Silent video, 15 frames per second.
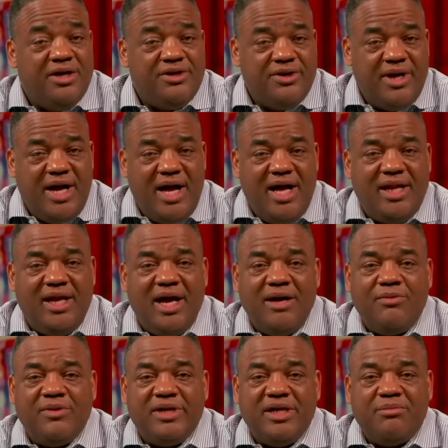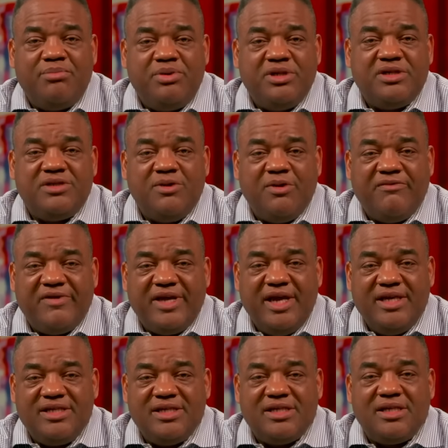Your ally will get push
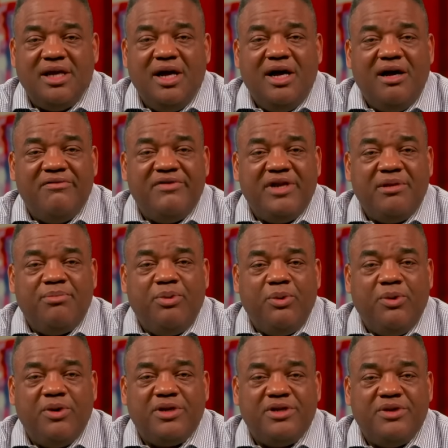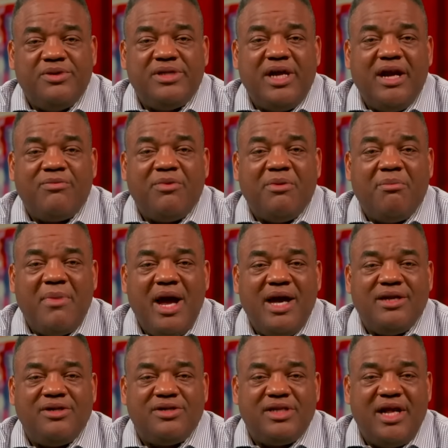notifications of any porn use and
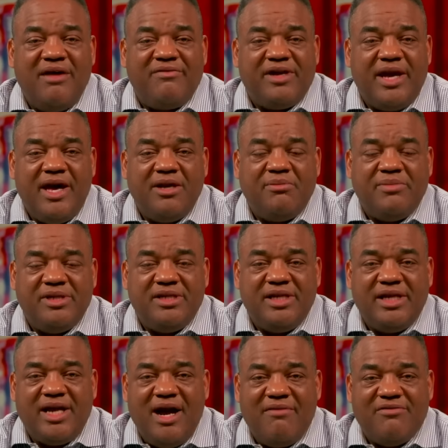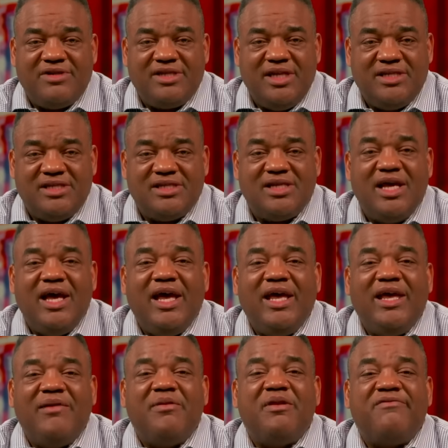reminders to have accountability conversations,
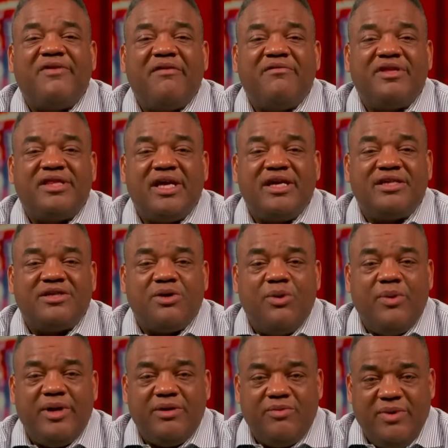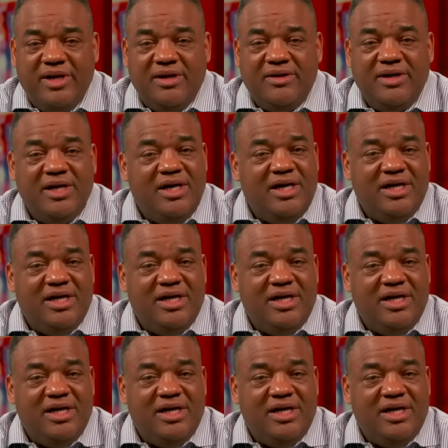even if everything is going well.